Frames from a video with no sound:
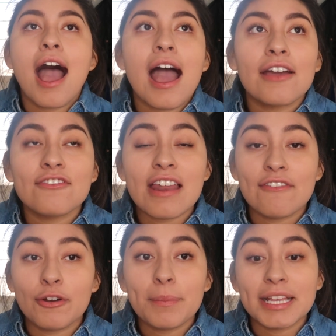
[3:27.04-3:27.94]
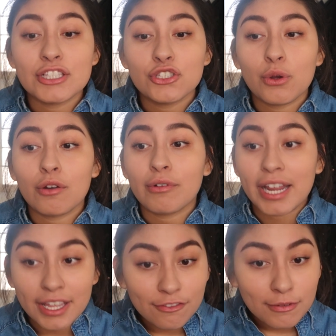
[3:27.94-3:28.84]
I've never been to a
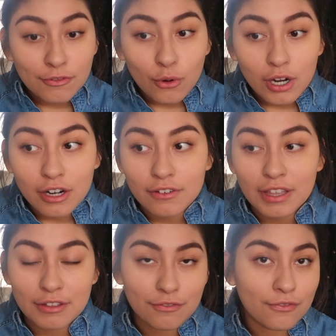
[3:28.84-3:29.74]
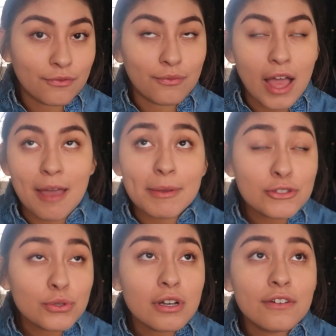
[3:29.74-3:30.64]
rave before, or like I've
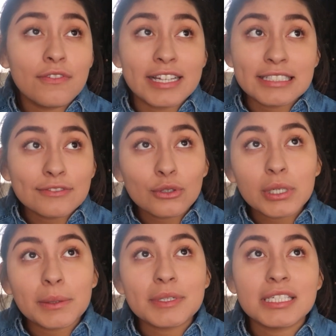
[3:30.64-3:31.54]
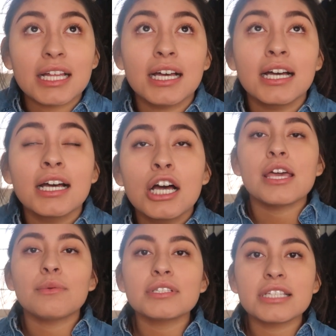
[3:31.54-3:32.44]
been to a festival. It was
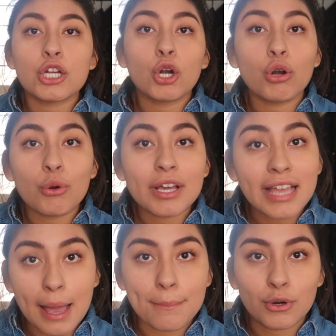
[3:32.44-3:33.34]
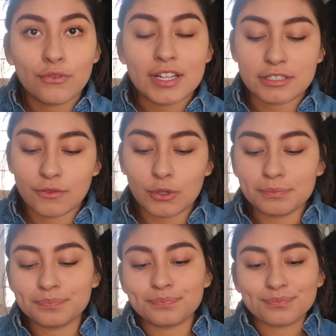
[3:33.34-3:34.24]
the Corona Capital
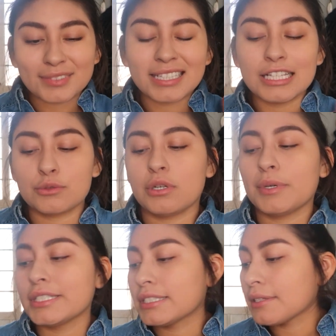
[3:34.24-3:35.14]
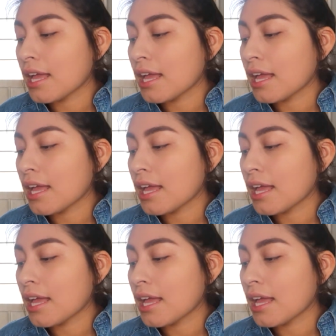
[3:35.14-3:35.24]
Festival. That's what it was.